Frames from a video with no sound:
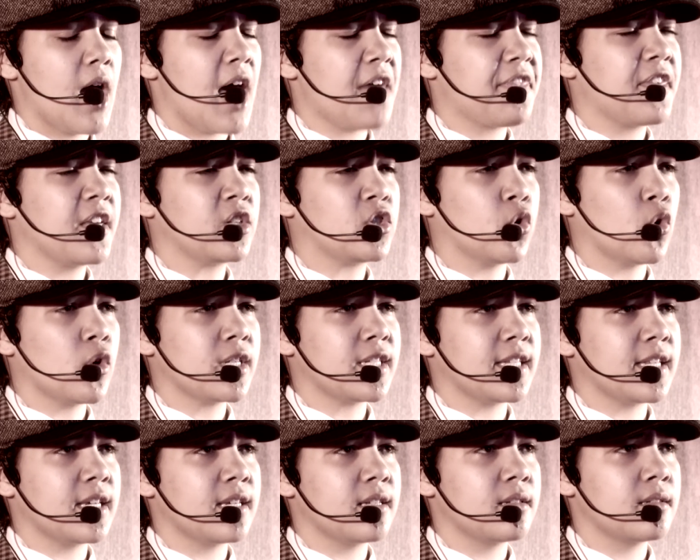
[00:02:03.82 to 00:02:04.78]
could take the
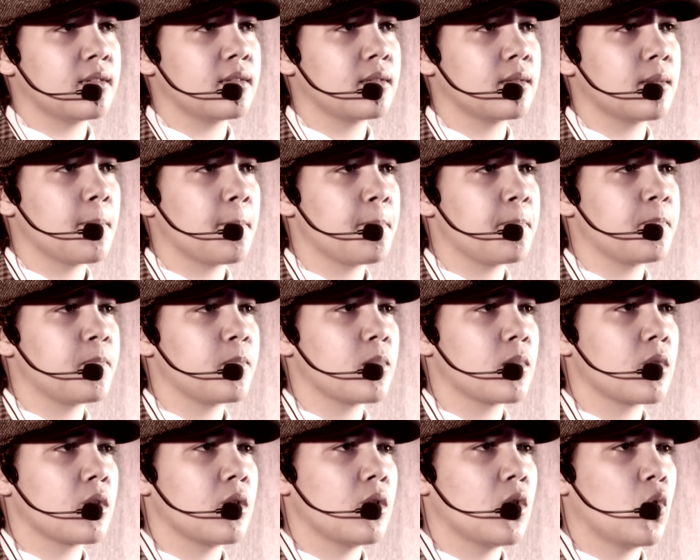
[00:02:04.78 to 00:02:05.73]
place of what these
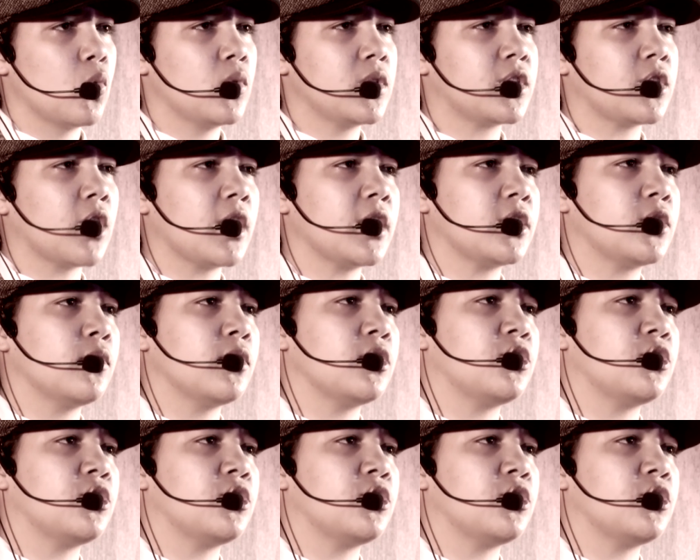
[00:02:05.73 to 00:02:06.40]
students experienced